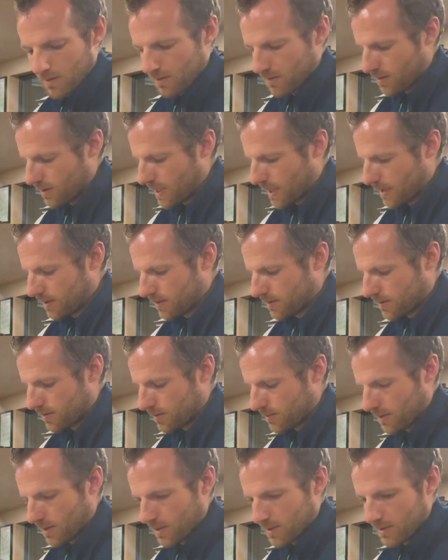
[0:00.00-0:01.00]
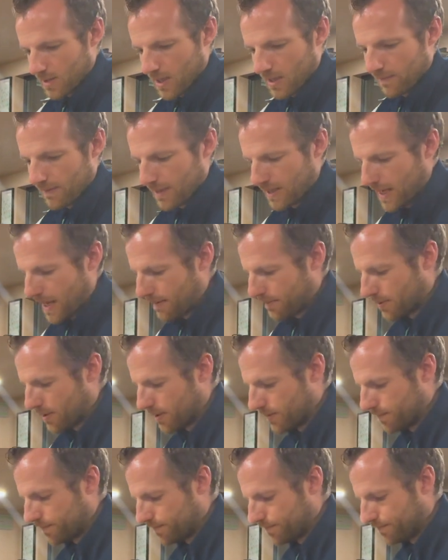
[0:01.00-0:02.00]
this to be the side of our
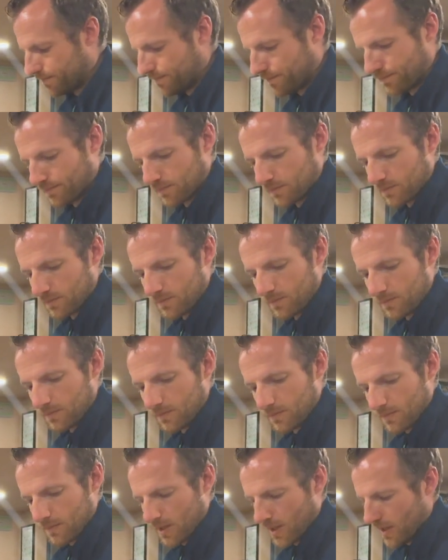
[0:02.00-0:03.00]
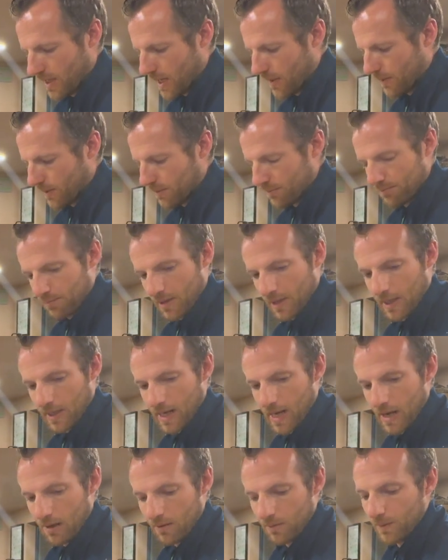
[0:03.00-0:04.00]
cabinet, and now we can bring it
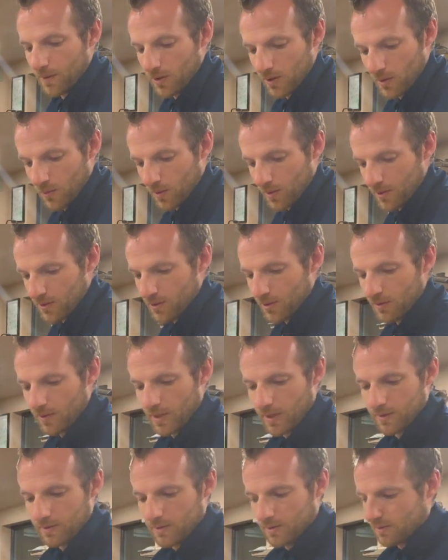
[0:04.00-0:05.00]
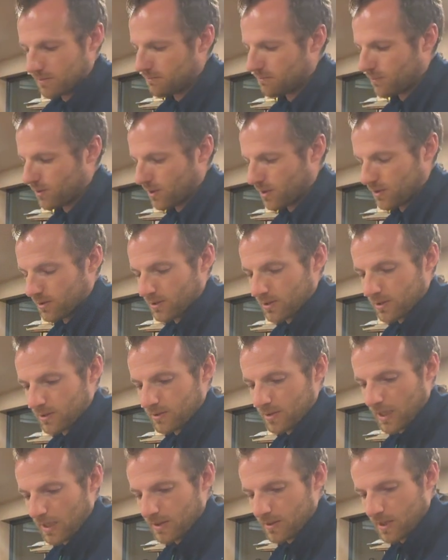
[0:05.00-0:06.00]
out and we can do one of two things. We can just
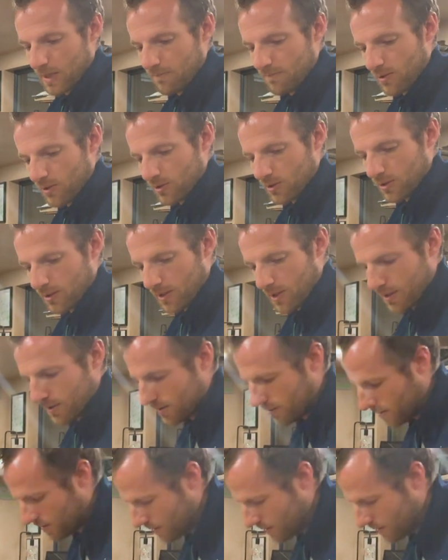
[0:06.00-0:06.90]
take a tape measure to this